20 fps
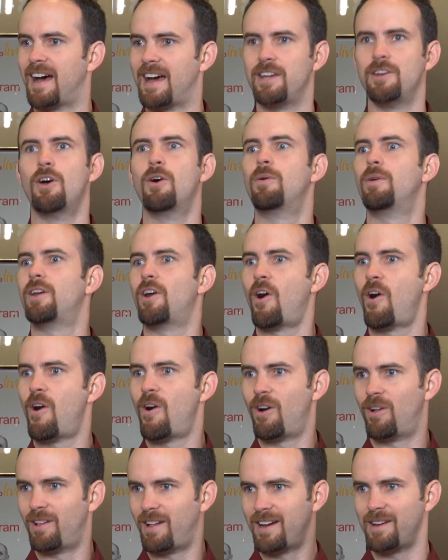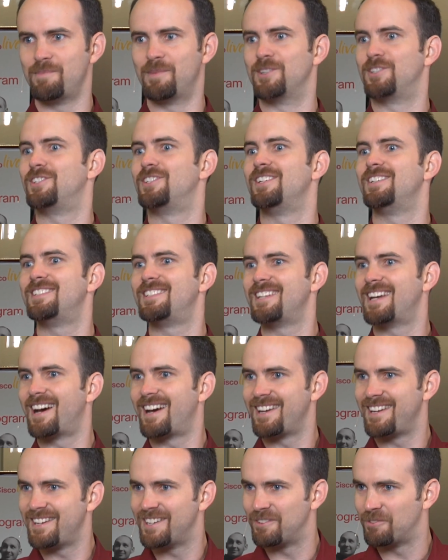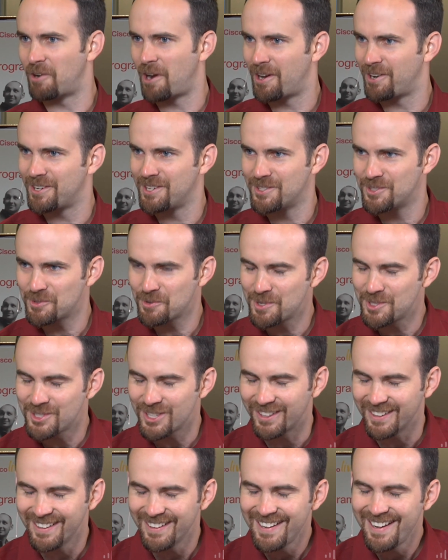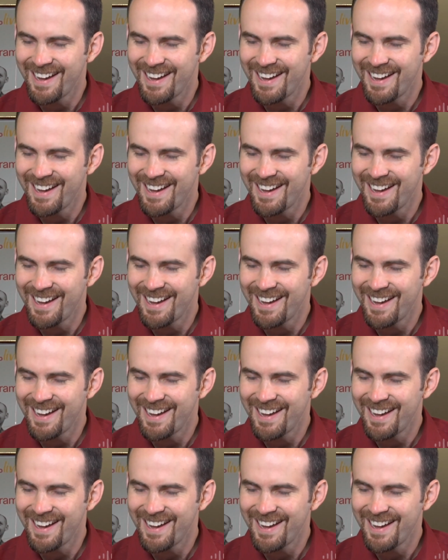I know it all. I'm a CCIE in routing and switching.